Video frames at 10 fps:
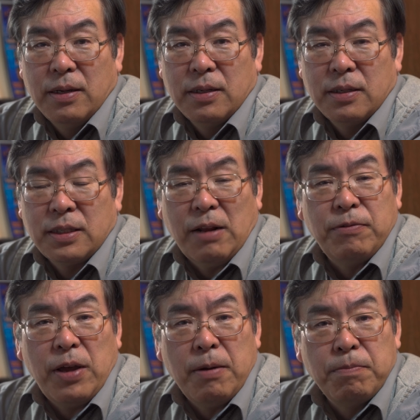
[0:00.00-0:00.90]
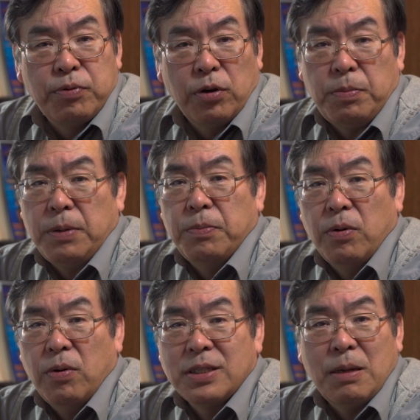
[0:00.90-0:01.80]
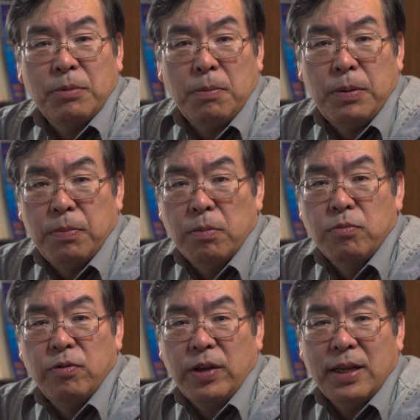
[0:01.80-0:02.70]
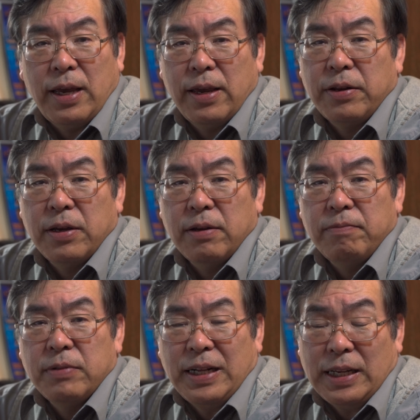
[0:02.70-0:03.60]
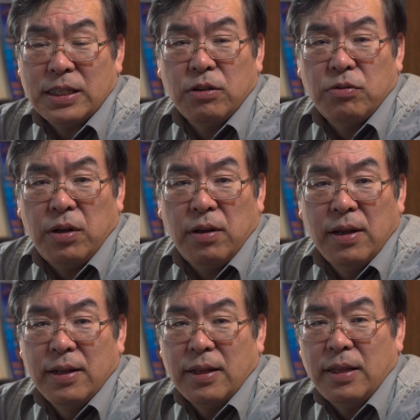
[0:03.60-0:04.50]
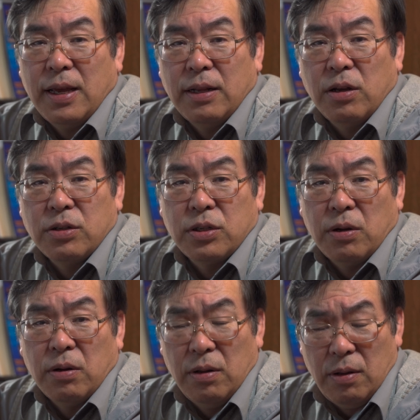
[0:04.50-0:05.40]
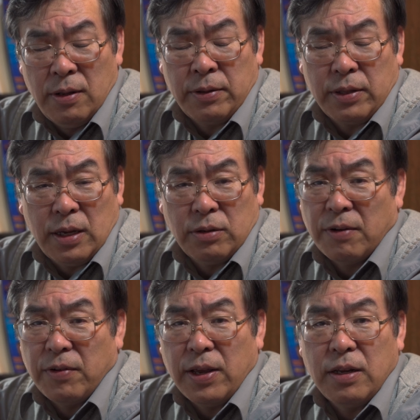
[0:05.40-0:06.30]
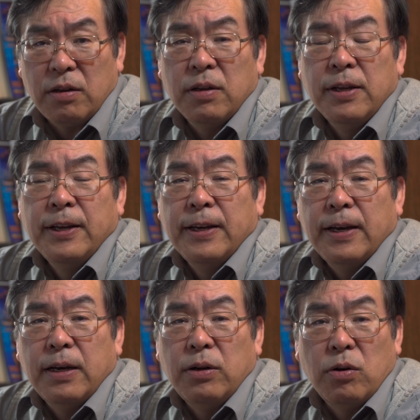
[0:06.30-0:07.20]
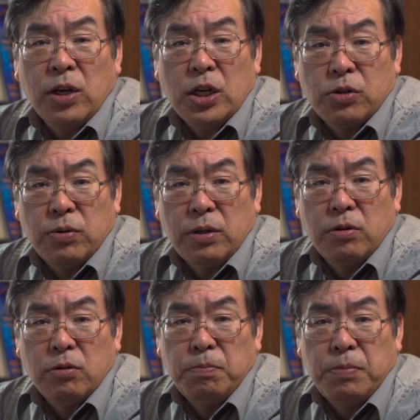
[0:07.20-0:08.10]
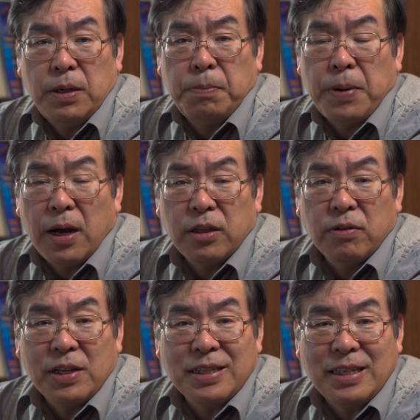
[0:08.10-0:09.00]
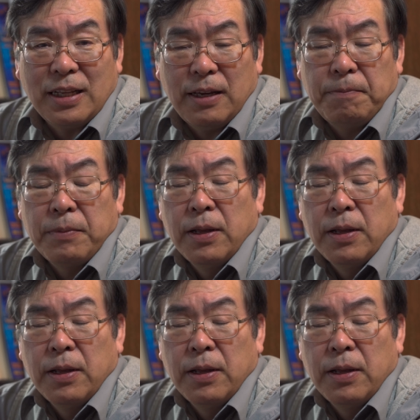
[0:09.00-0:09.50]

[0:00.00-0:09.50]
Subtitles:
Self-employed people, or sometimes people move in the area recently, they are not so, they don't have any long history to be part of the city.